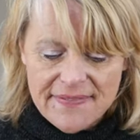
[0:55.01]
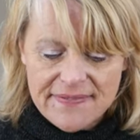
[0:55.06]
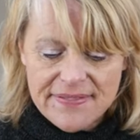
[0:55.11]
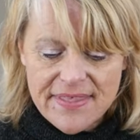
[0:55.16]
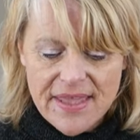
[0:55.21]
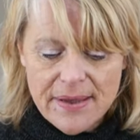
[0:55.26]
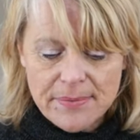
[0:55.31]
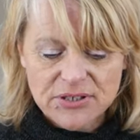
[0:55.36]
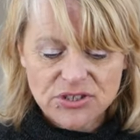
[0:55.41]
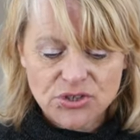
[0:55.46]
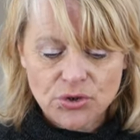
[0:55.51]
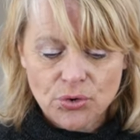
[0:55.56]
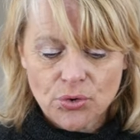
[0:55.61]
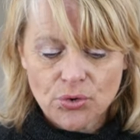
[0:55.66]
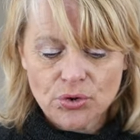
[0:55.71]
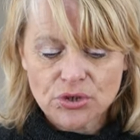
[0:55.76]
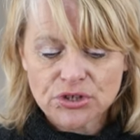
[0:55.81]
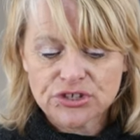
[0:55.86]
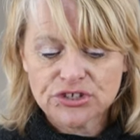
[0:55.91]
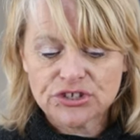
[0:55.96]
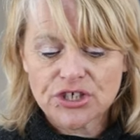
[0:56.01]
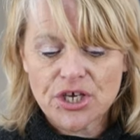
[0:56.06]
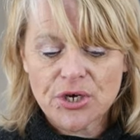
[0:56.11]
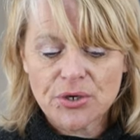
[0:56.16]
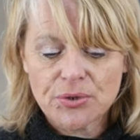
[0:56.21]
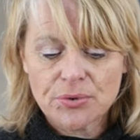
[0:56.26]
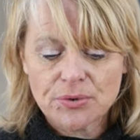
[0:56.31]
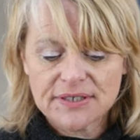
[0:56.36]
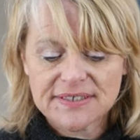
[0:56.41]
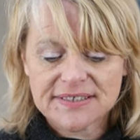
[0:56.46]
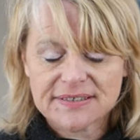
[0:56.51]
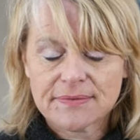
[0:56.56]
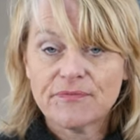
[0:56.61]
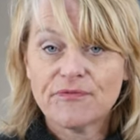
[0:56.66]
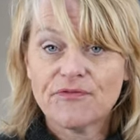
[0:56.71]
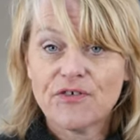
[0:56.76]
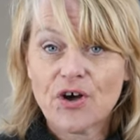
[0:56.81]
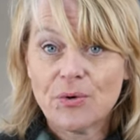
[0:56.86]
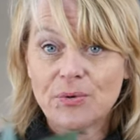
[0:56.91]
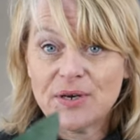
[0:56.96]
There was also some
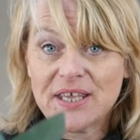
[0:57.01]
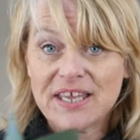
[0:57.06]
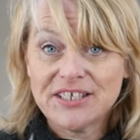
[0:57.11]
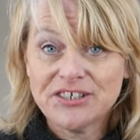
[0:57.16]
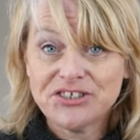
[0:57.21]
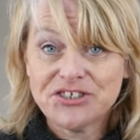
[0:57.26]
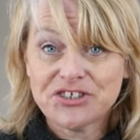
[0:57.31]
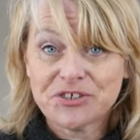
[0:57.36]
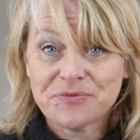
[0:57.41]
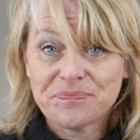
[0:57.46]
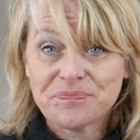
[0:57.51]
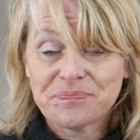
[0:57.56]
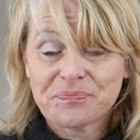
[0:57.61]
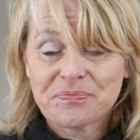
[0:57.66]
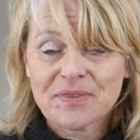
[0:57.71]
foliage,